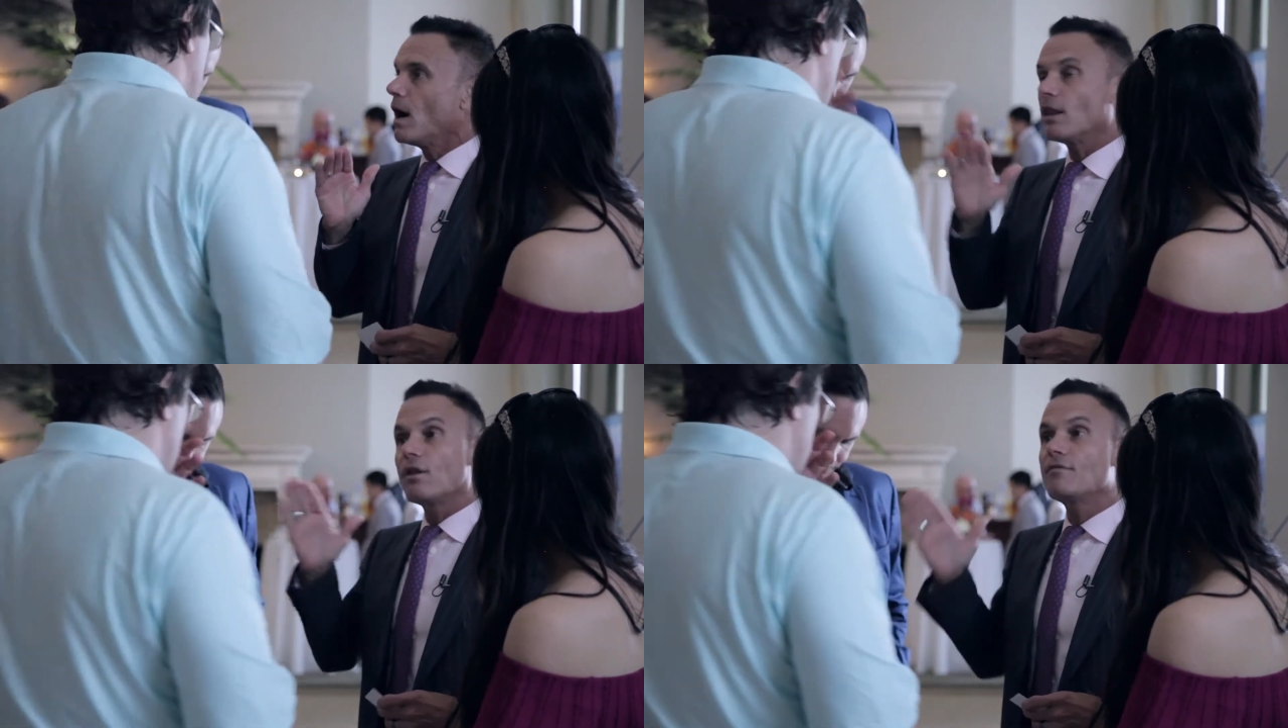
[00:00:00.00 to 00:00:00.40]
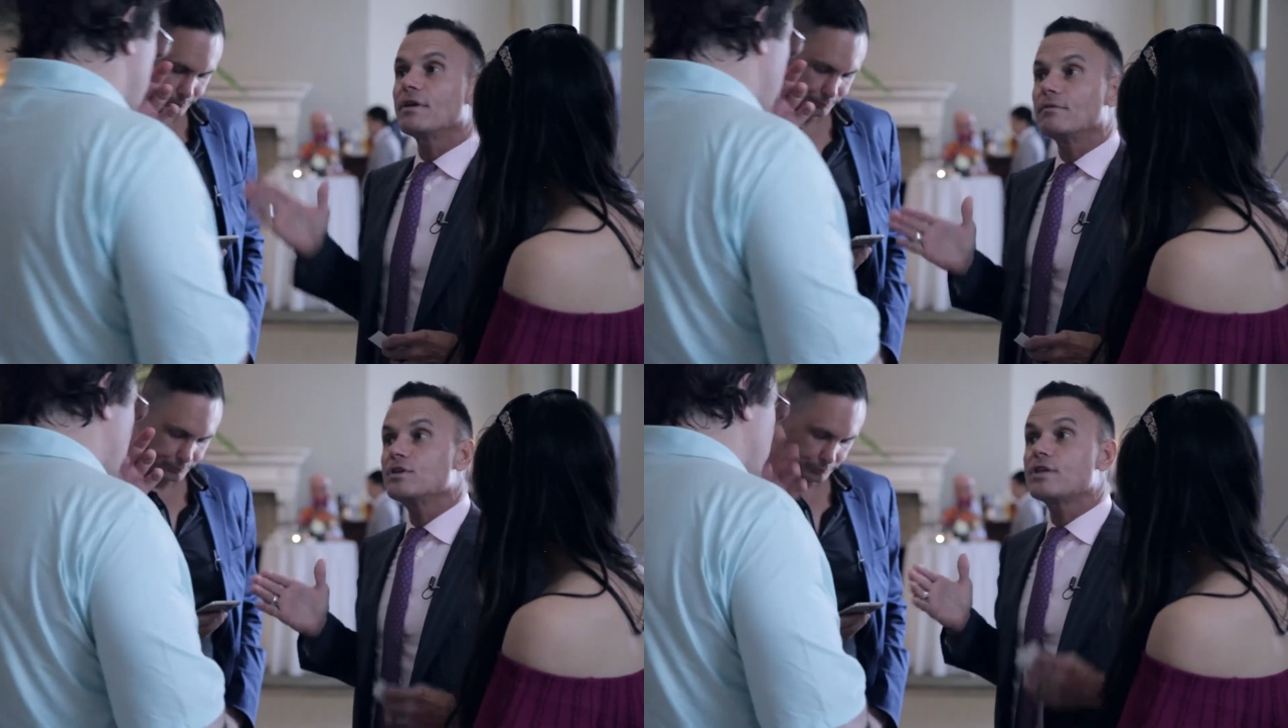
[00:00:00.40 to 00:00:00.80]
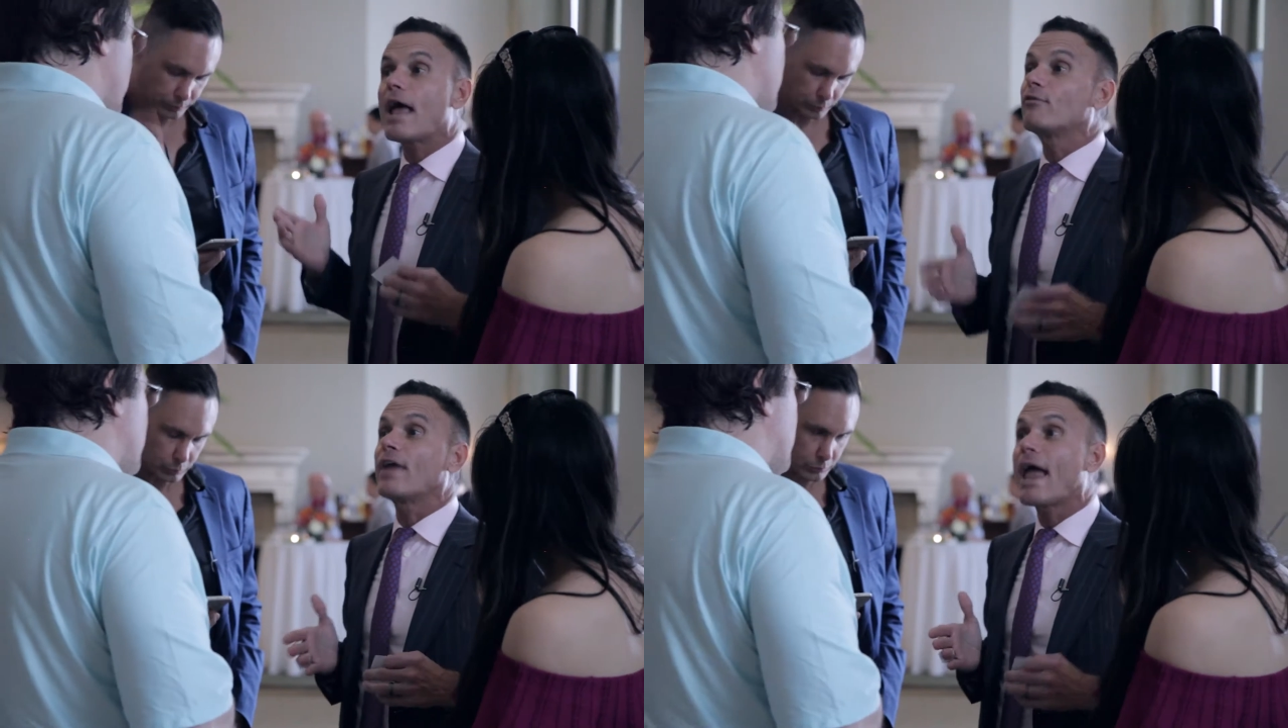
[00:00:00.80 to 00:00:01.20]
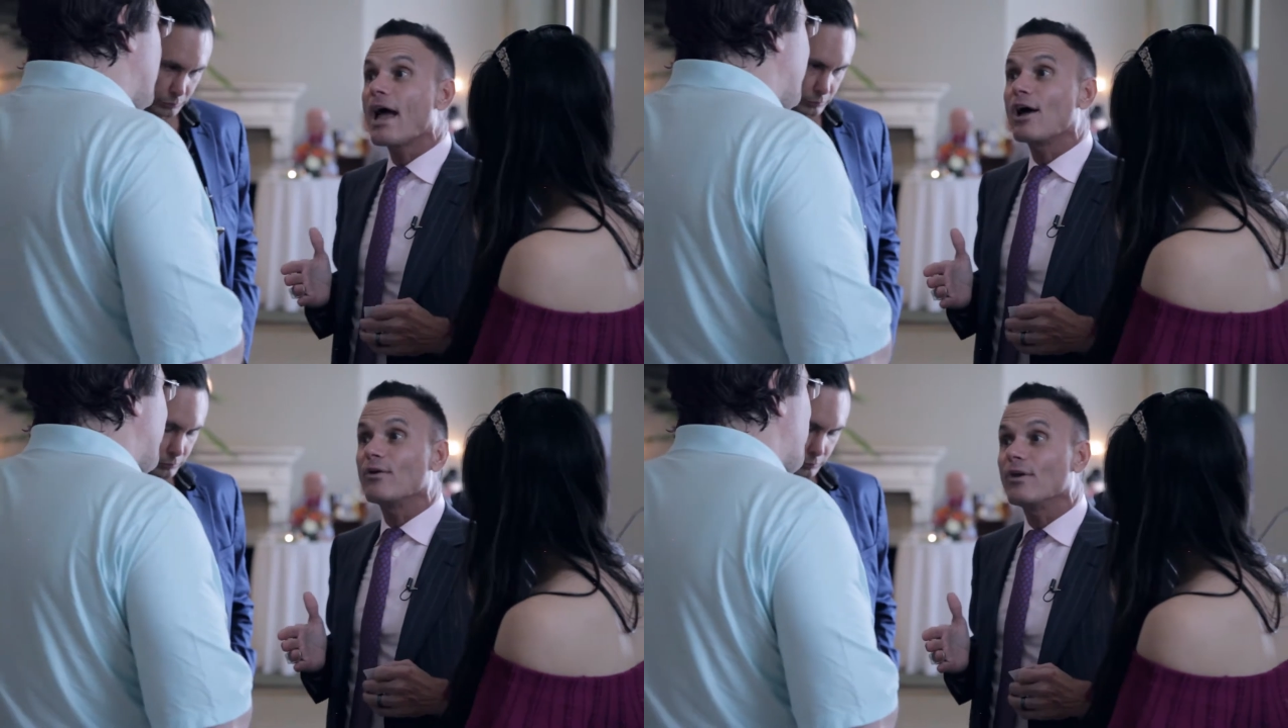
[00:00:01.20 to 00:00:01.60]
I love this. This
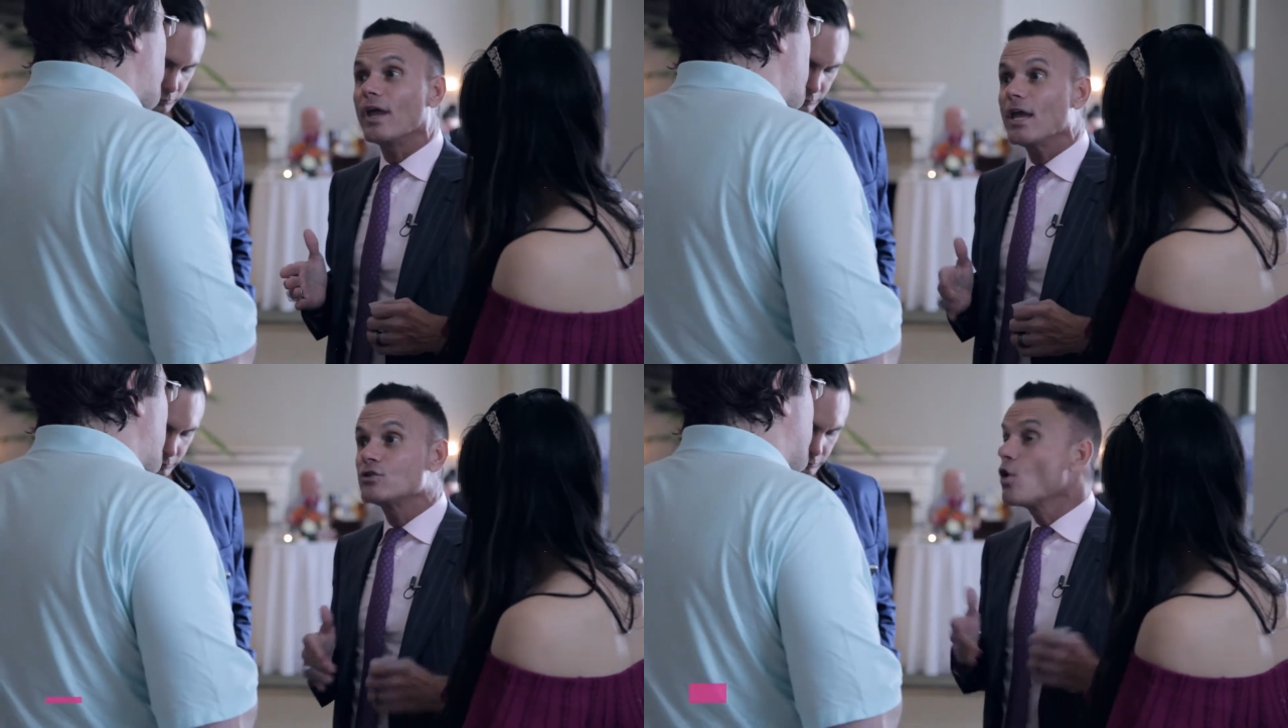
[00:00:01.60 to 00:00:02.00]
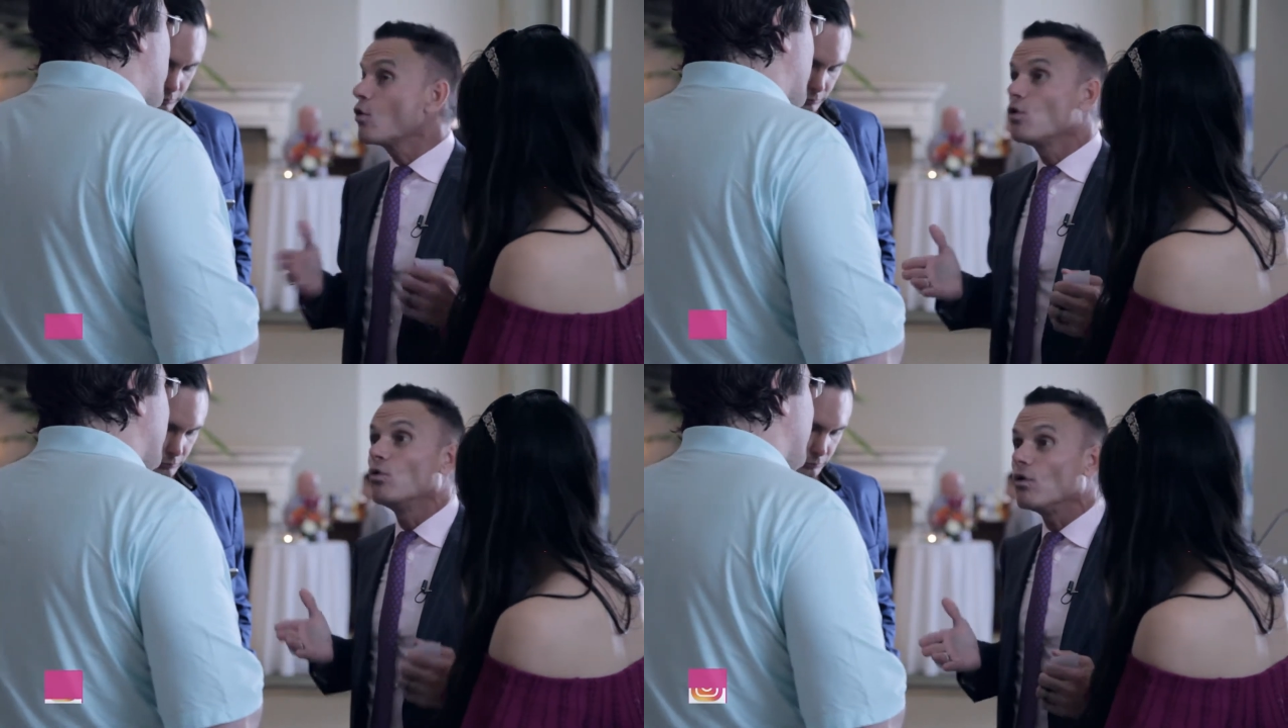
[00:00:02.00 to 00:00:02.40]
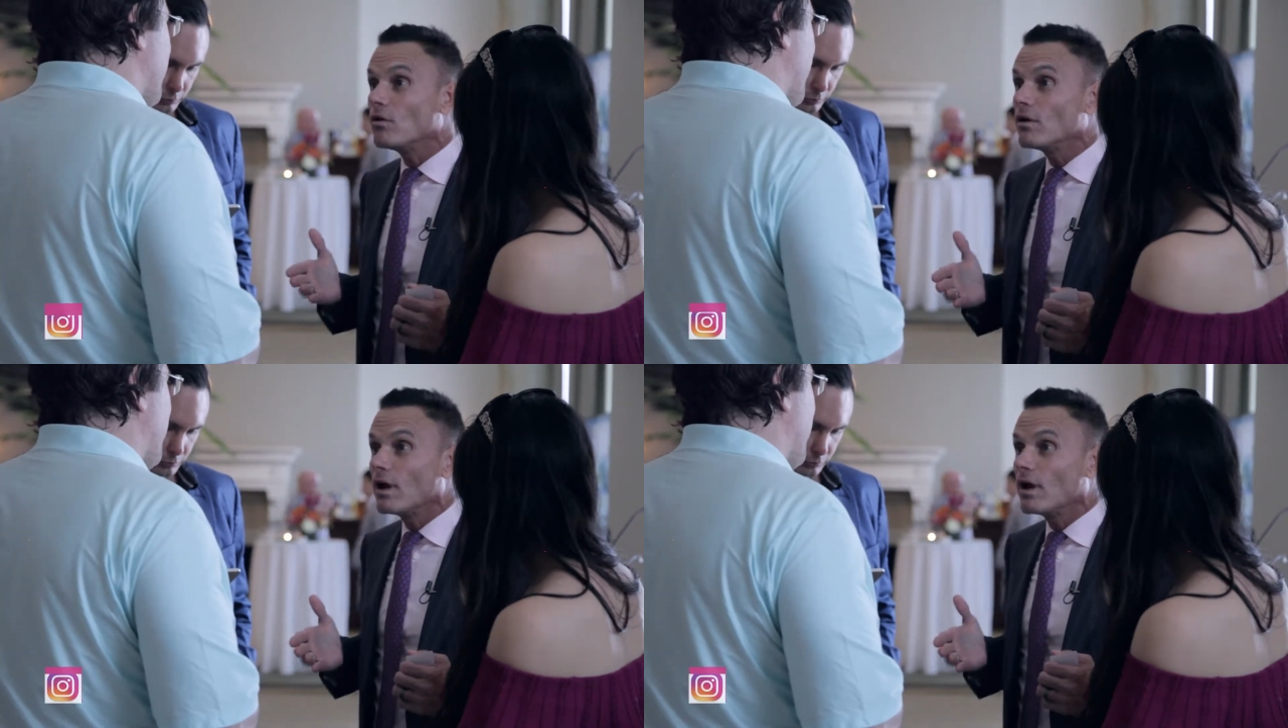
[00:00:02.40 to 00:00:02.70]
downtown It's so cool.